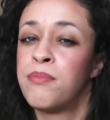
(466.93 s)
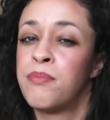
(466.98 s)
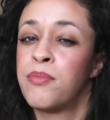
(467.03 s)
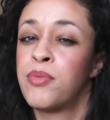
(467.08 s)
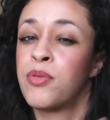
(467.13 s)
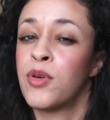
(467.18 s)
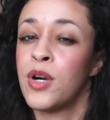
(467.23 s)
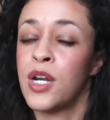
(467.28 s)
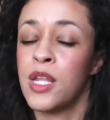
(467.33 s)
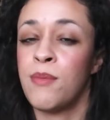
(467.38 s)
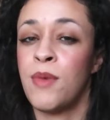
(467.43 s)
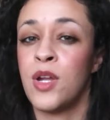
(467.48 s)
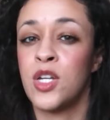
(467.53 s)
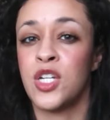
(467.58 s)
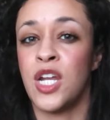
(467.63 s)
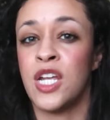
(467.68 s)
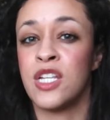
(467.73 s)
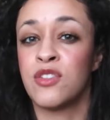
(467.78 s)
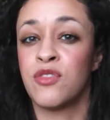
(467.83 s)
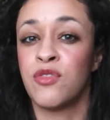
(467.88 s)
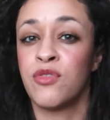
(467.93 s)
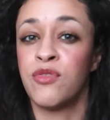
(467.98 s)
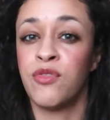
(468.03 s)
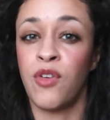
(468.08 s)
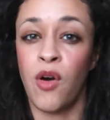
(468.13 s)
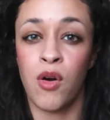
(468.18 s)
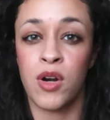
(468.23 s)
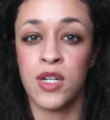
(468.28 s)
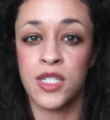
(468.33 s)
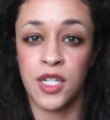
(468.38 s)
pretty much as
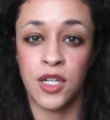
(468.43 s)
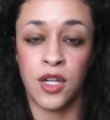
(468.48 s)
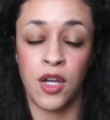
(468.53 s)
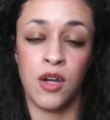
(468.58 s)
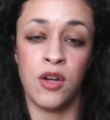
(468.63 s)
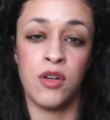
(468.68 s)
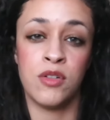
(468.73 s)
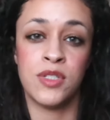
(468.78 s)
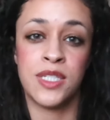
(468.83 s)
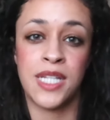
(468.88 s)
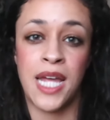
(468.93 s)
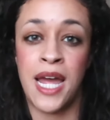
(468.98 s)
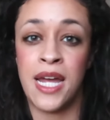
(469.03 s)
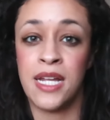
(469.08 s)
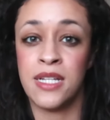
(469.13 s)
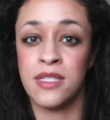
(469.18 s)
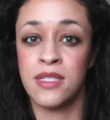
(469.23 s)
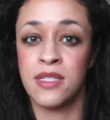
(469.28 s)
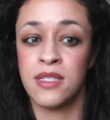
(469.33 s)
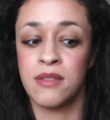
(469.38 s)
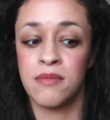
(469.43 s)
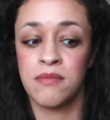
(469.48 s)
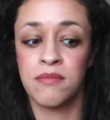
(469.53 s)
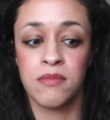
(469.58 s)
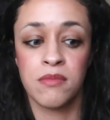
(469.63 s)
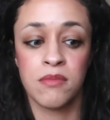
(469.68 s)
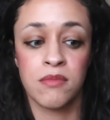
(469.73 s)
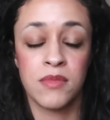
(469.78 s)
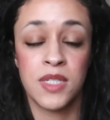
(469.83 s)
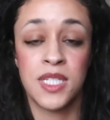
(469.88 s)
far as it goes as
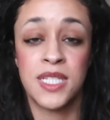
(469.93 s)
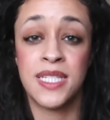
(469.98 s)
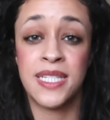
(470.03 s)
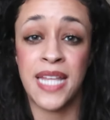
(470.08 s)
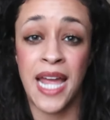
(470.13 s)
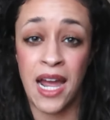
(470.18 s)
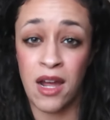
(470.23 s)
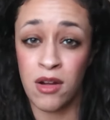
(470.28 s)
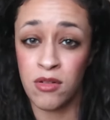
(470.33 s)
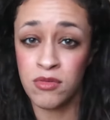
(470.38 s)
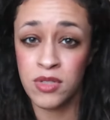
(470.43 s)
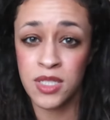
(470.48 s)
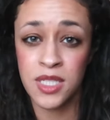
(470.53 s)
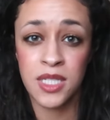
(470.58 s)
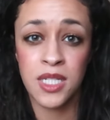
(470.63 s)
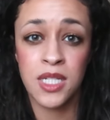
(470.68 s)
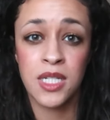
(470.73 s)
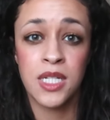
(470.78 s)
sounds